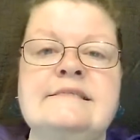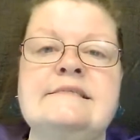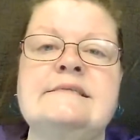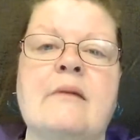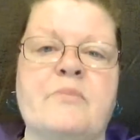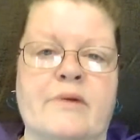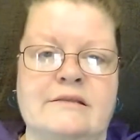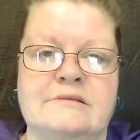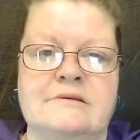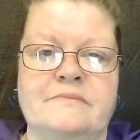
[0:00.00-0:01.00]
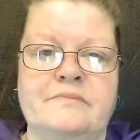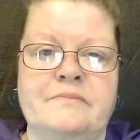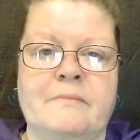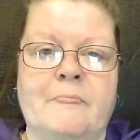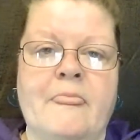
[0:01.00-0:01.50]
separate.
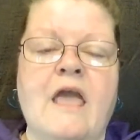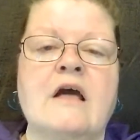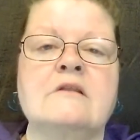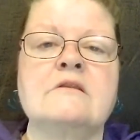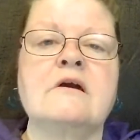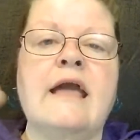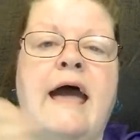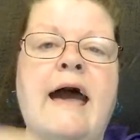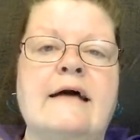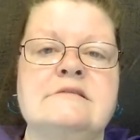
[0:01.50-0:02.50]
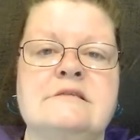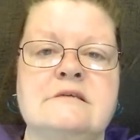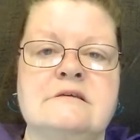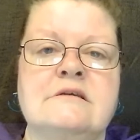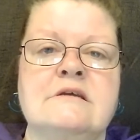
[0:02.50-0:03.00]
Look at
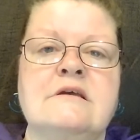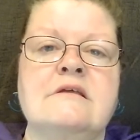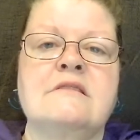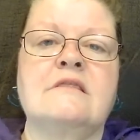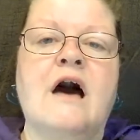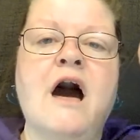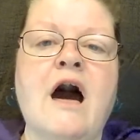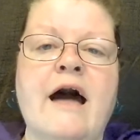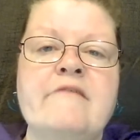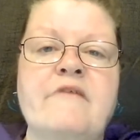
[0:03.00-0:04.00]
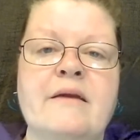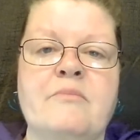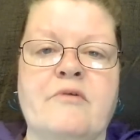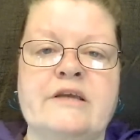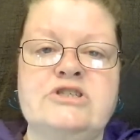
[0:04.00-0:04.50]
the high
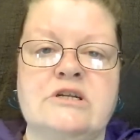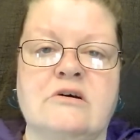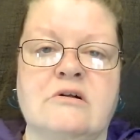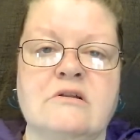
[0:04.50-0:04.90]
vibrational